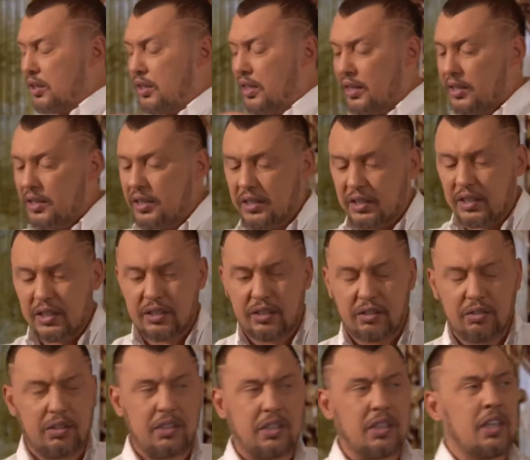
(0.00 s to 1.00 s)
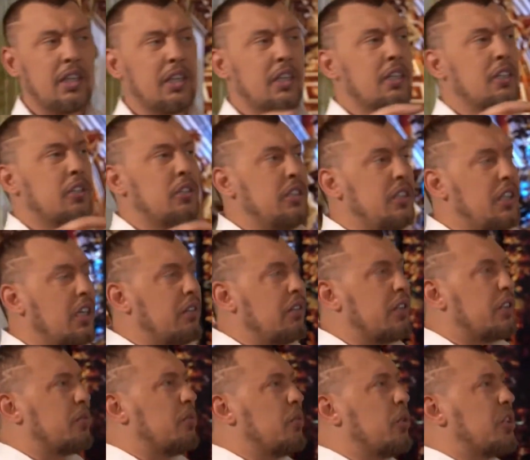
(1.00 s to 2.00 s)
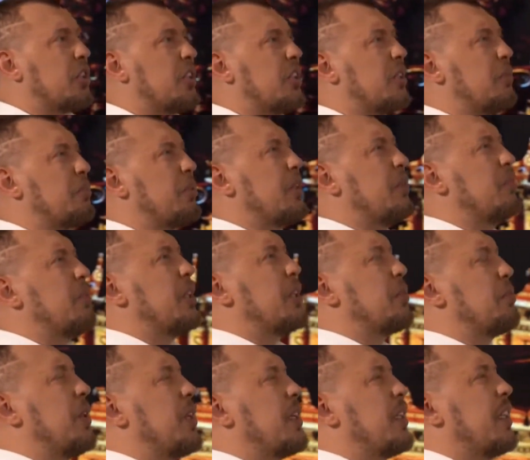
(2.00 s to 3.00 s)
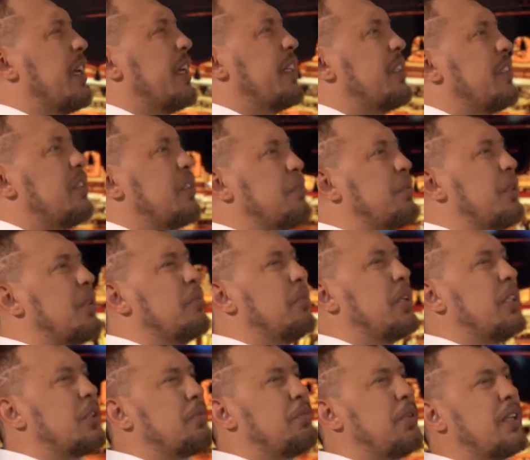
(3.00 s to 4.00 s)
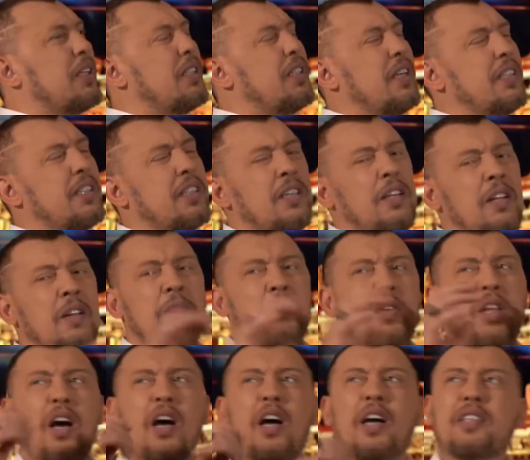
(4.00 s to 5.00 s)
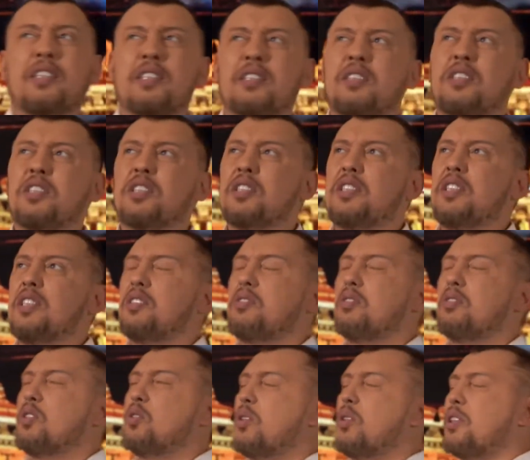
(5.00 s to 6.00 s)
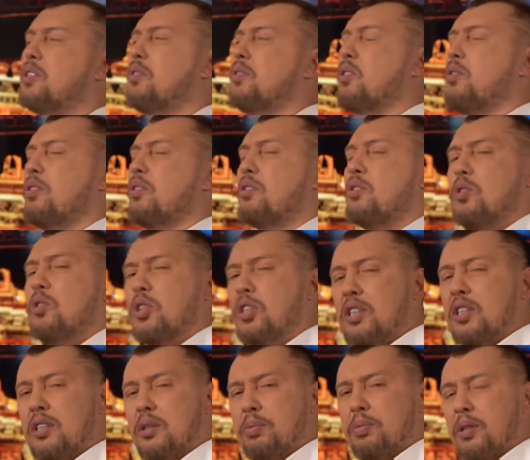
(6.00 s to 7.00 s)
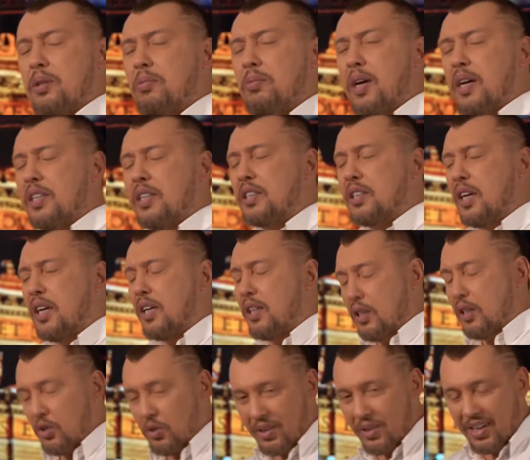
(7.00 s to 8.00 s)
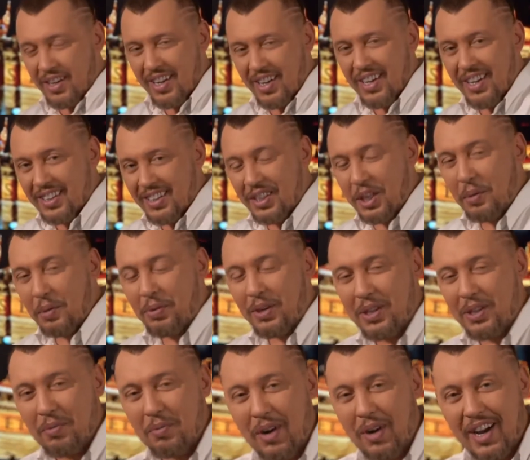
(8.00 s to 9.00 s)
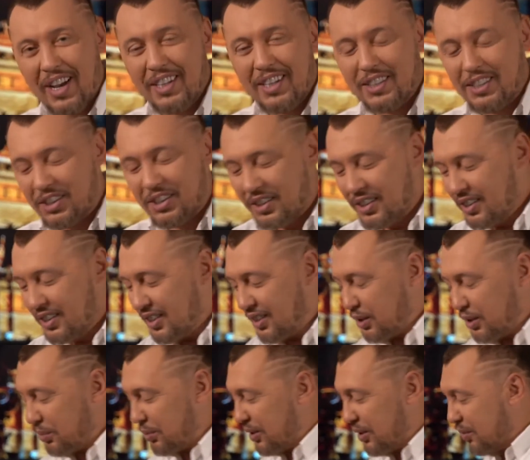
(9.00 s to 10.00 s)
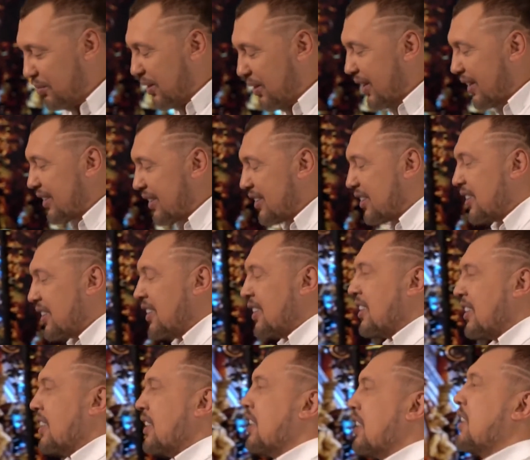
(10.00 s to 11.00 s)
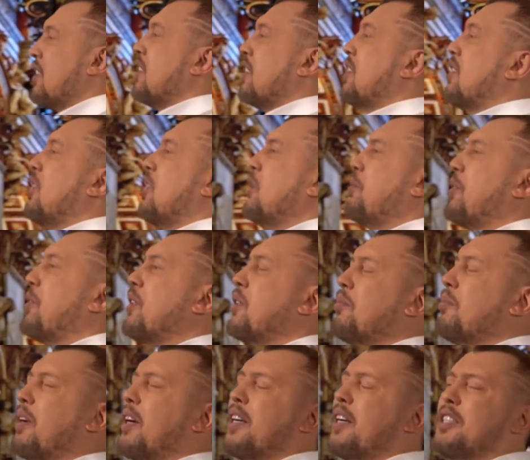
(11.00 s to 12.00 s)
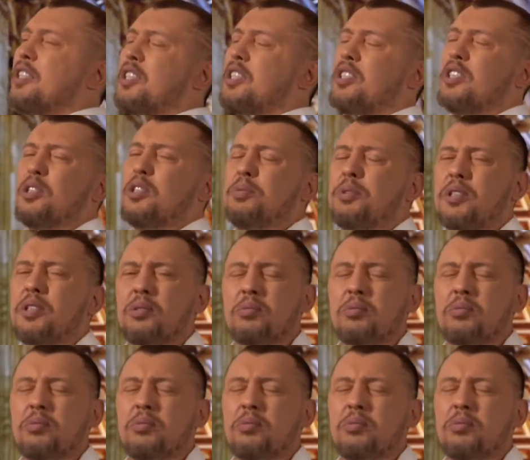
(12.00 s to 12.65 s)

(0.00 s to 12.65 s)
It is impossible for it not to work. When you accept grace, you accept grace. And that means you accept the work of the Holy Spirit into your life. Accept it. Accept it.